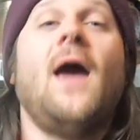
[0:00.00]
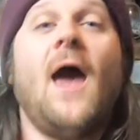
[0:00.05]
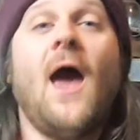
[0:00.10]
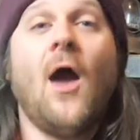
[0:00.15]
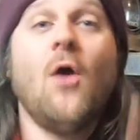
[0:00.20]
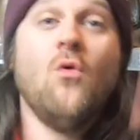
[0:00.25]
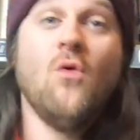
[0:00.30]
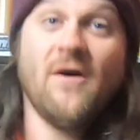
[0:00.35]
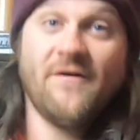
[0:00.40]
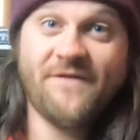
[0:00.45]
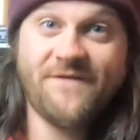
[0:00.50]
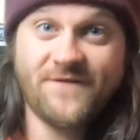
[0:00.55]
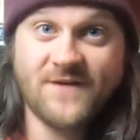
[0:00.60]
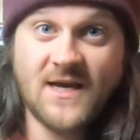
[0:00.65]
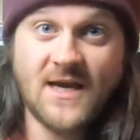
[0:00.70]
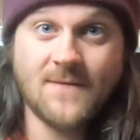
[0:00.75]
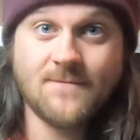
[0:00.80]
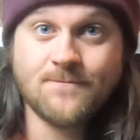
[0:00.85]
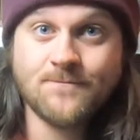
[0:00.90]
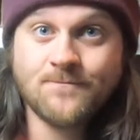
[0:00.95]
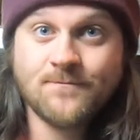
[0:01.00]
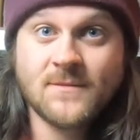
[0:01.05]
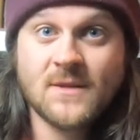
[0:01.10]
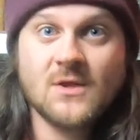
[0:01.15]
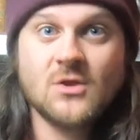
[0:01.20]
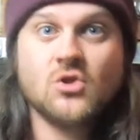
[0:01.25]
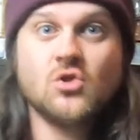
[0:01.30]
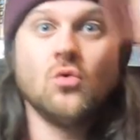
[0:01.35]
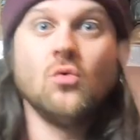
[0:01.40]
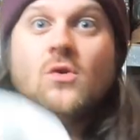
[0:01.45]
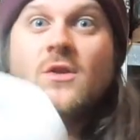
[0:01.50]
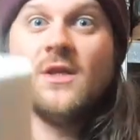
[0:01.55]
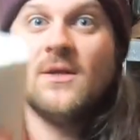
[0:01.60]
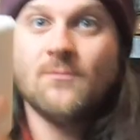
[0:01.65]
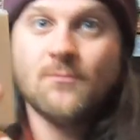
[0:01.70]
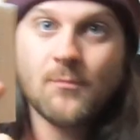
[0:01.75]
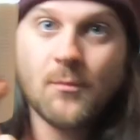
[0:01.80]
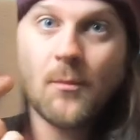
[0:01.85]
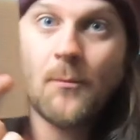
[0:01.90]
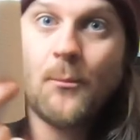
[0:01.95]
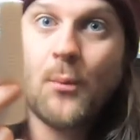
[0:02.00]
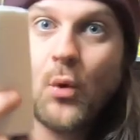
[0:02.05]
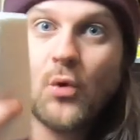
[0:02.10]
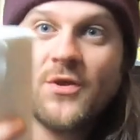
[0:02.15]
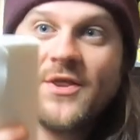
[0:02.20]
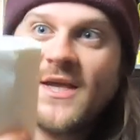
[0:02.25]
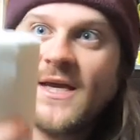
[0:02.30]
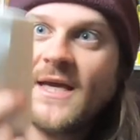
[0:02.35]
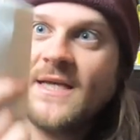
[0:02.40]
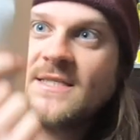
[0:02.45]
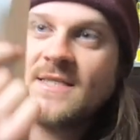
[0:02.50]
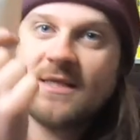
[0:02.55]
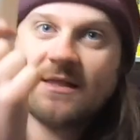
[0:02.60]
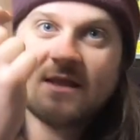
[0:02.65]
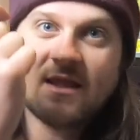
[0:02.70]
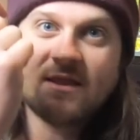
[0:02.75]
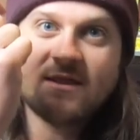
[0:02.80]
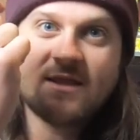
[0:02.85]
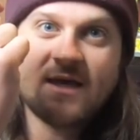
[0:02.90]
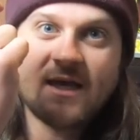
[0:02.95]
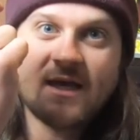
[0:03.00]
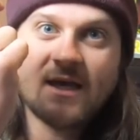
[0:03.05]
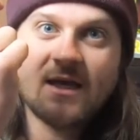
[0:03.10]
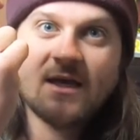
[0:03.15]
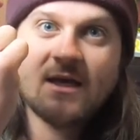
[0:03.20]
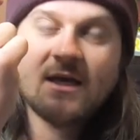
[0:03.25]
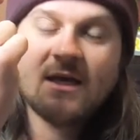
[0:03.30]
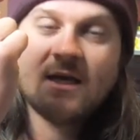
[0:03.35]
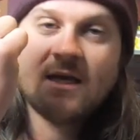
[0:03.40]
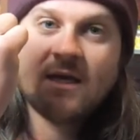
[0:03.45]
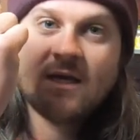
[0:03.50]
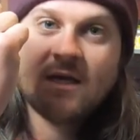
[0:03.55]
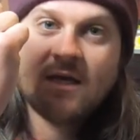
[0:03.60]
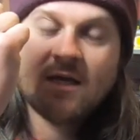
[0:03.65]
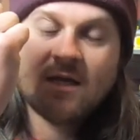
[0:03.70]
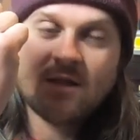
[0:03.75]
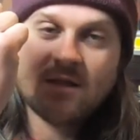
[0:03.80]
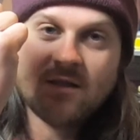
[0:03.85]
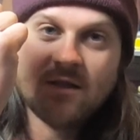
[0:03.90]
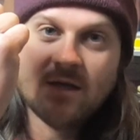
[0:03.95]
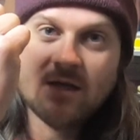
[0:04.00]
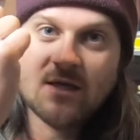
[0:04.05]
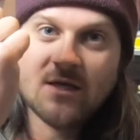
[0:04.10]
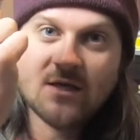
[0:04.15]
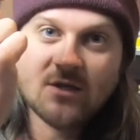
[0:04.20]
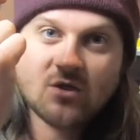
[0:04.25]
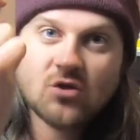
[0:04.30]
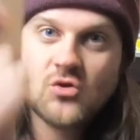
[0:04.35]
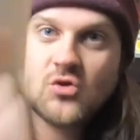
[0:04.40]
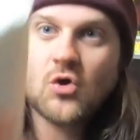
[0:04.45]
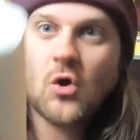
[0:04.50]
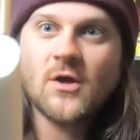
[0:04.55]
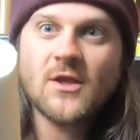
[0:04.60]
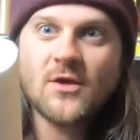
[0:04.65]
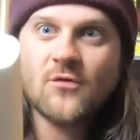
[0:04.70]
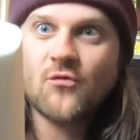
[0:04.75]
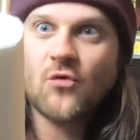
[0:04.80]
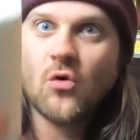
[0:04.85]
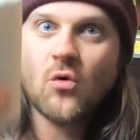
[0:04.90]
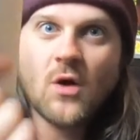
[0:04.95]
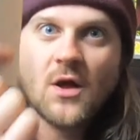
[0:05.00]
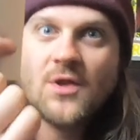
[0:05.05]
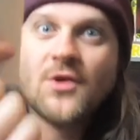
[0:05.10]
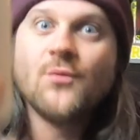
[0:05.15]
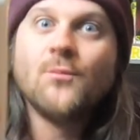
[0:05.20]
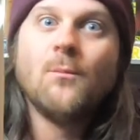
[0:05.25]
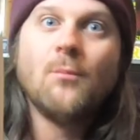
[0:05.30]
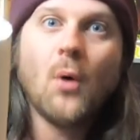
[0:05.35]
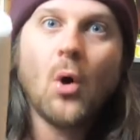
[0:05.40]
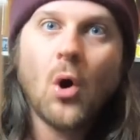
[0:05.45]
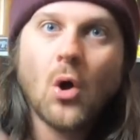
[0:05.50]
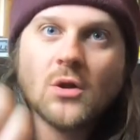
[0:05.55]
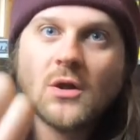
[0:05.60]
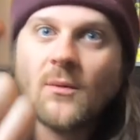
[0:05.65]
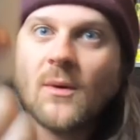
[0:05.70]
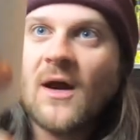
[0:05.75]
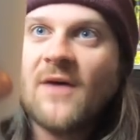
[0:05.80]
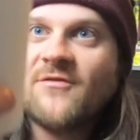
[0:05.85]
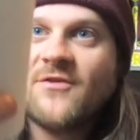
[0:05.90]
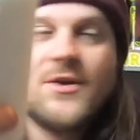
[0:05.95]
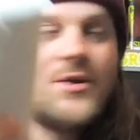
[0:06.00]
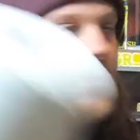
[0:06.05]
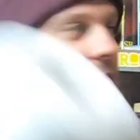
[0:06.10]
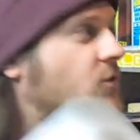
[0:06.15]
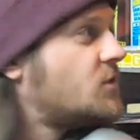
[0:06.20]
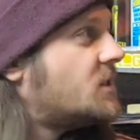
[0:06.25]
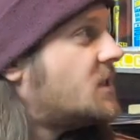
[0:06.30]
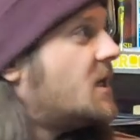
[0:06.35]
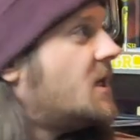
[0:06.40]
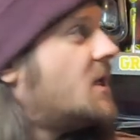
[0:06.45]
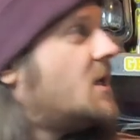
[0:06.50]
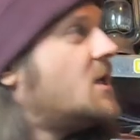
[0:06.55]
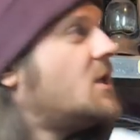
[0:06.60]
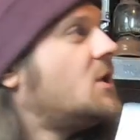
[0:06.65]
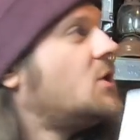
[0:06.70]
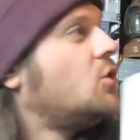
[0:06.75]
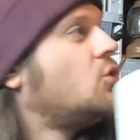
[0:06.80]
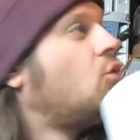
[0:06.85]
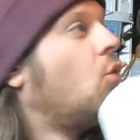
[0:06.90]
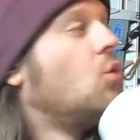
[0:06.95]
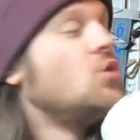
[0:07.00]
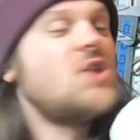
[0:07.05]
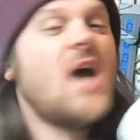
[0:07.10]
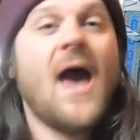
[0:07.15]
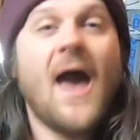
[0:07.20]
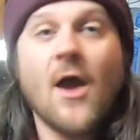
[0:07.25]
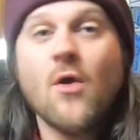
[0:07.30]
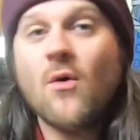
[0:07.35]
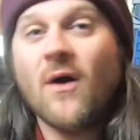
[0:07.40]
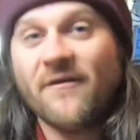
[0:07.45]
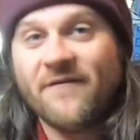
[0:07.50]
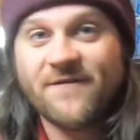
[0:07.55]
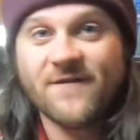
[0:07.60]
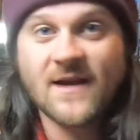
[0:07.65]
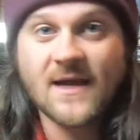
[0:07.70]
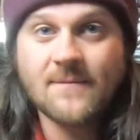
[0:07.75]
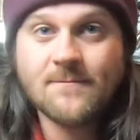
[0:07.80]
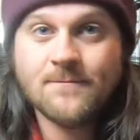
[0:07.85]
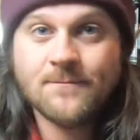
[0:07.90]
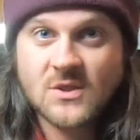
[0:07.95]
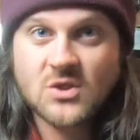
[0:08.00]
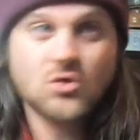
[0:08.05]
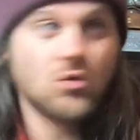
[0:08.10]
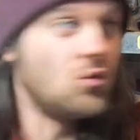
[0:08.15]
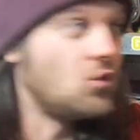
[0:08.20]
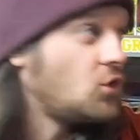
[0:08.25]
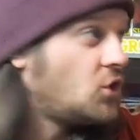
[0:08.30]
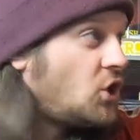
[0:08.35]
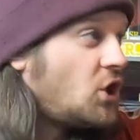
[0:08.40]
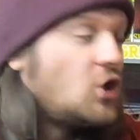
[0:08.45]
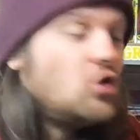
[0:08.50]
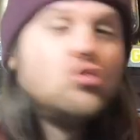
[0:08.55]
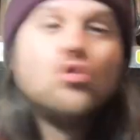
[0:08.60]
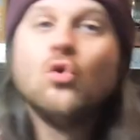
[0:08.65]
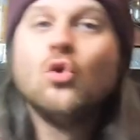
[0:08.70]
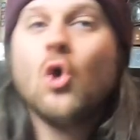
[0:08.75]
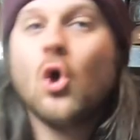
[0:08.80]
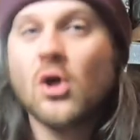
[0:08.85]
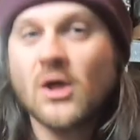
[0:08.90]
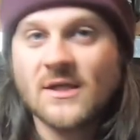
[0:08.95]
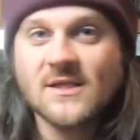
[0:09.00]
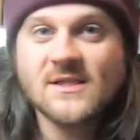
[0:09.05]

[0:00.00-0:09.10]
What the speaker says: out of frame, so the important thing is that the toilet roll or the ball or whatever you're using goes out of frame, so you can no longer